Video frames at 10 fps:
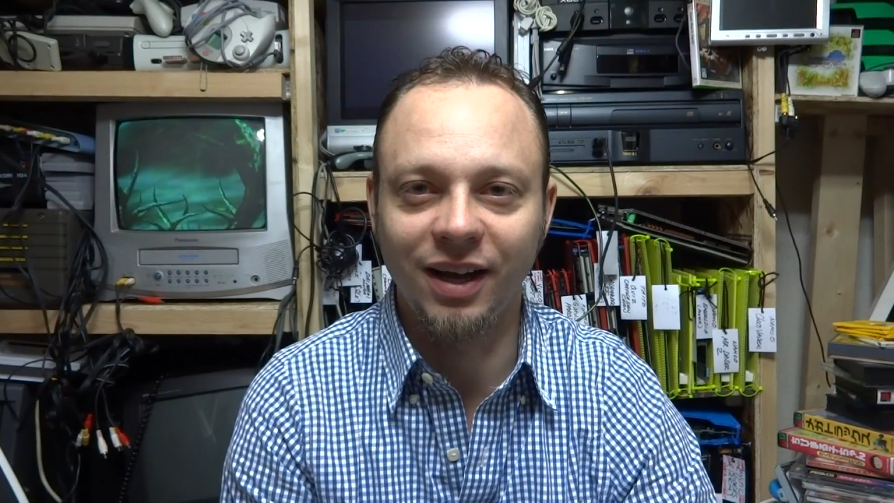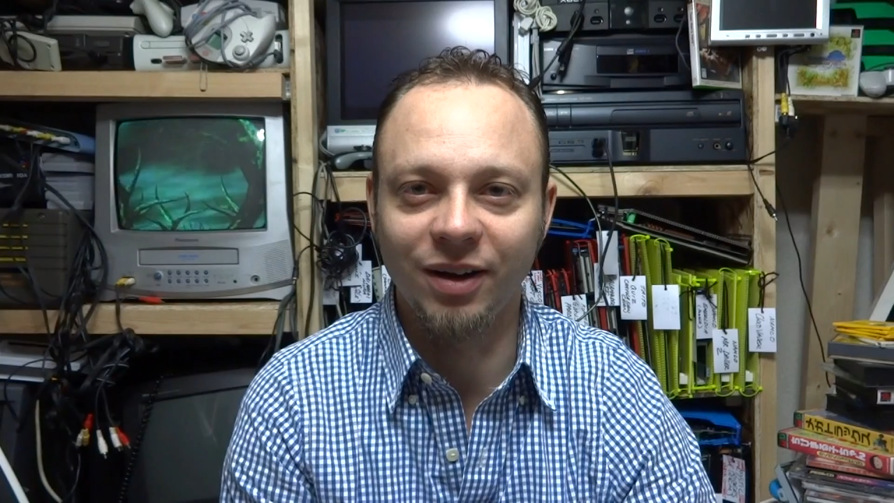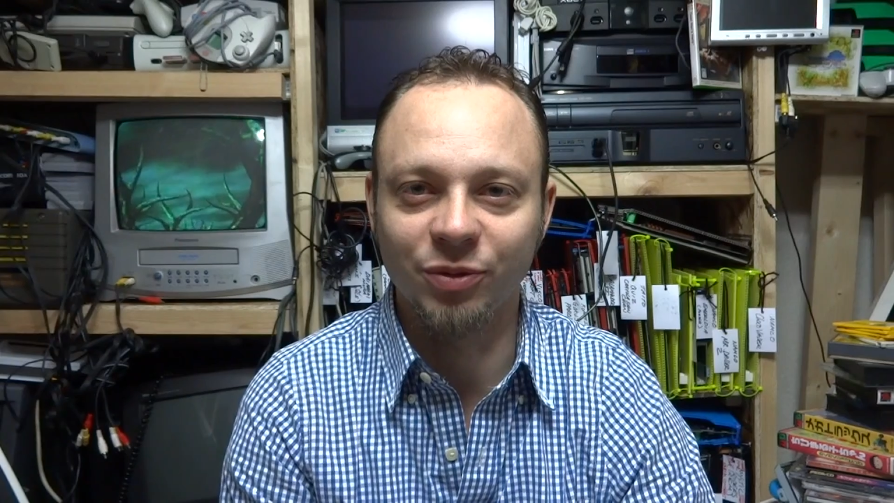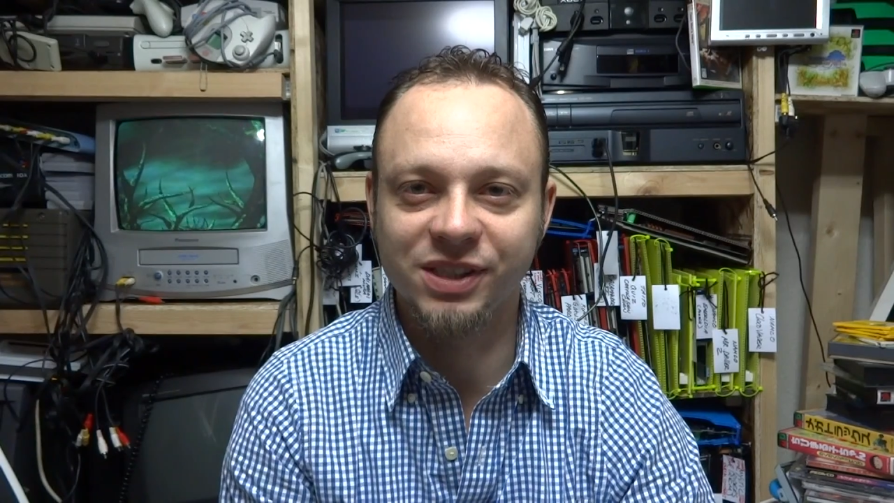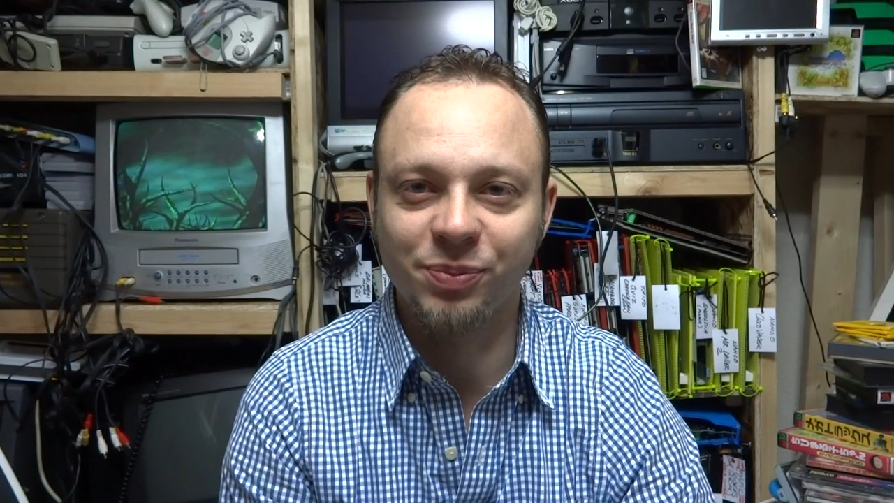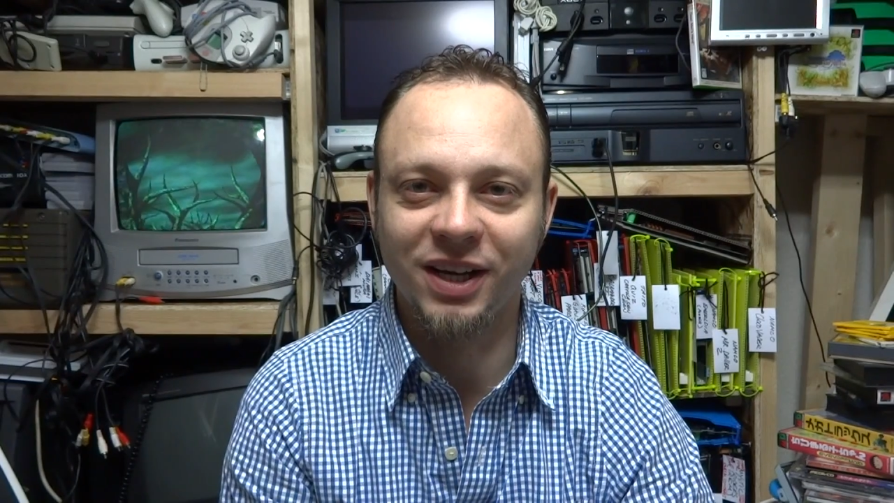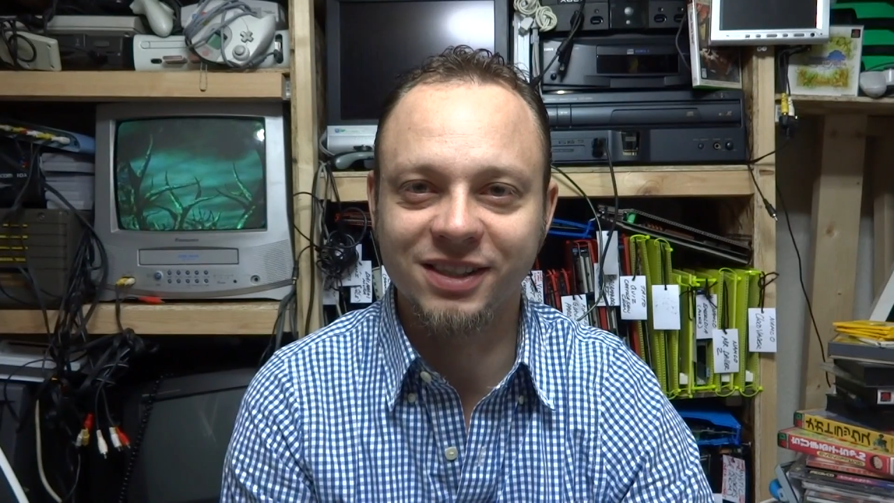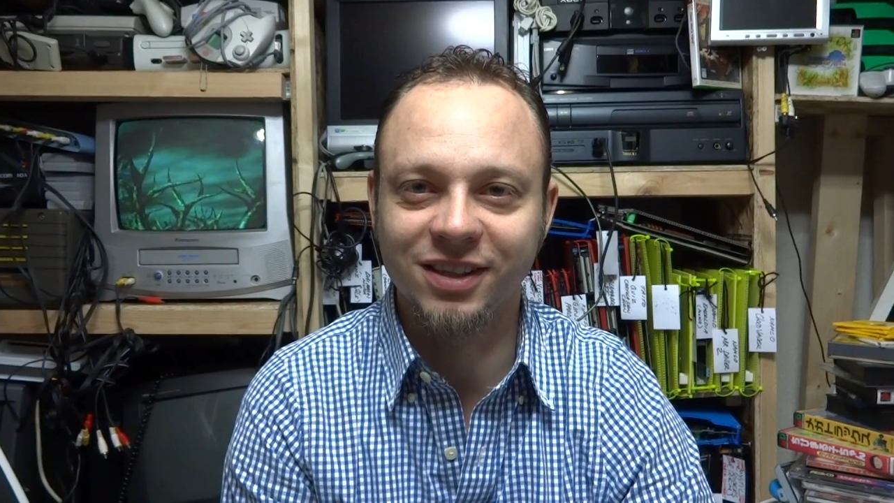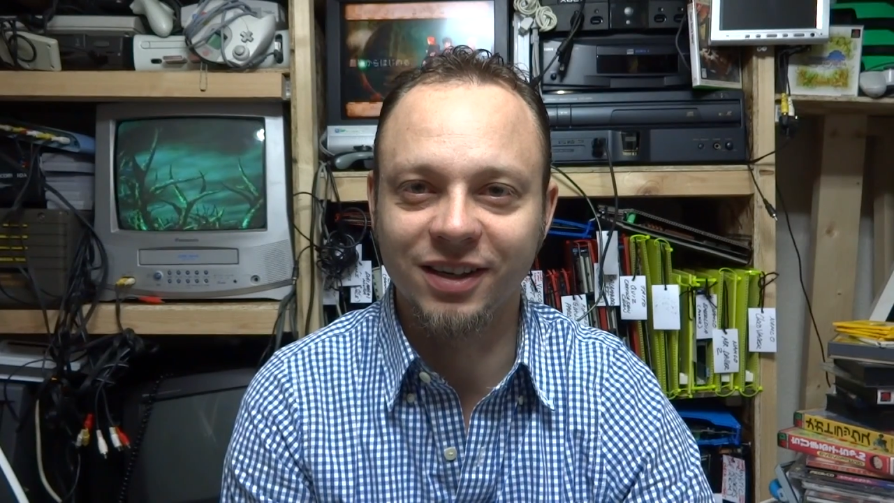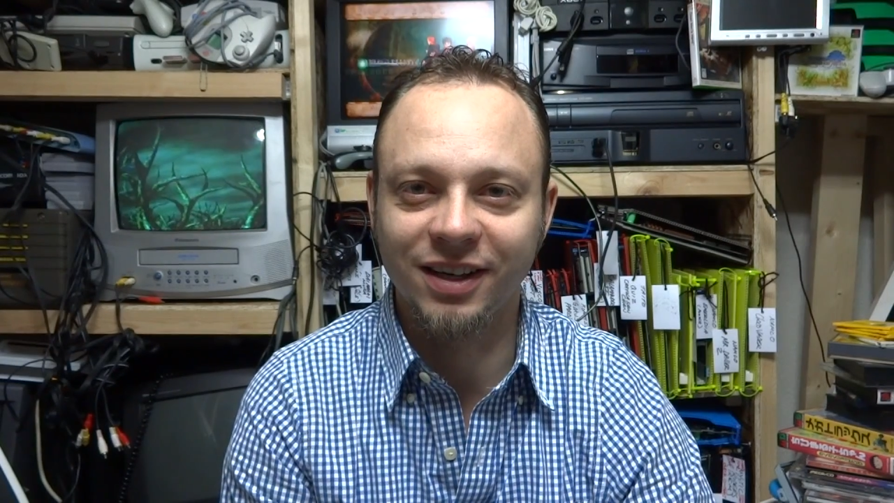respond
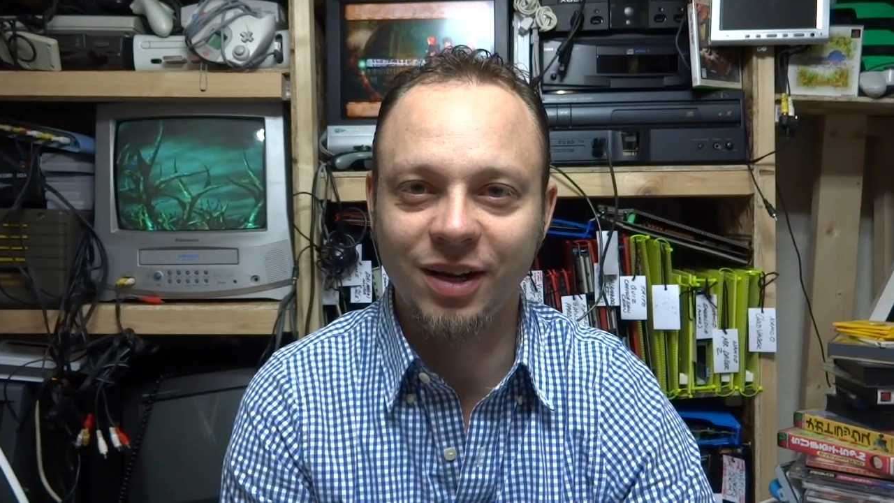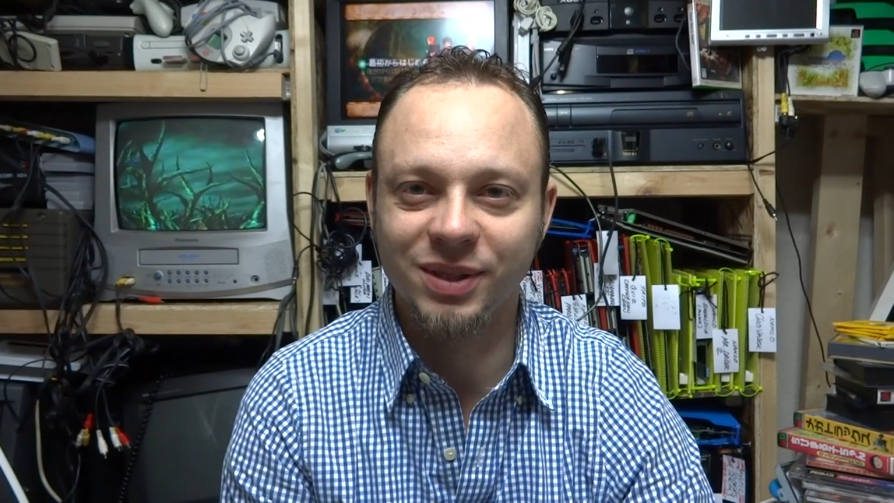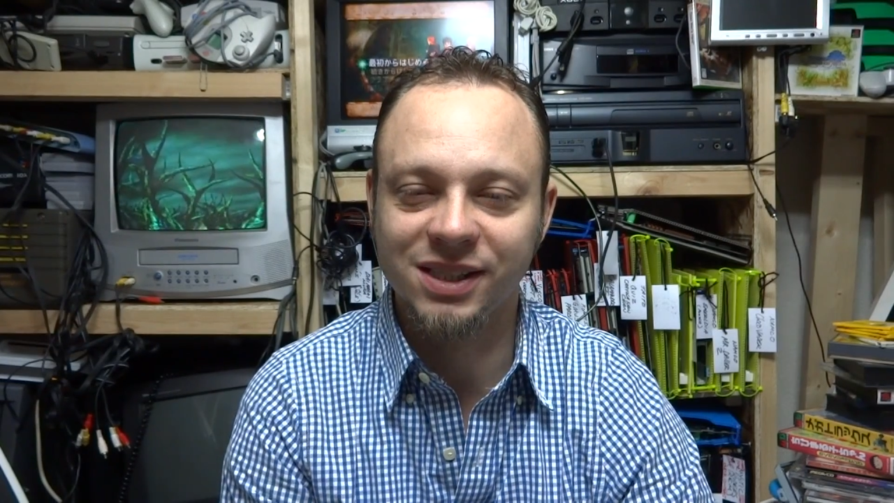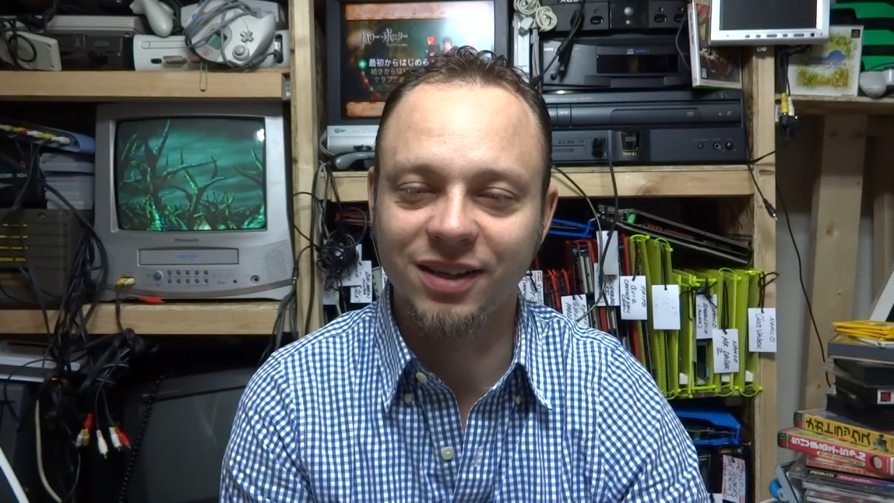to the comments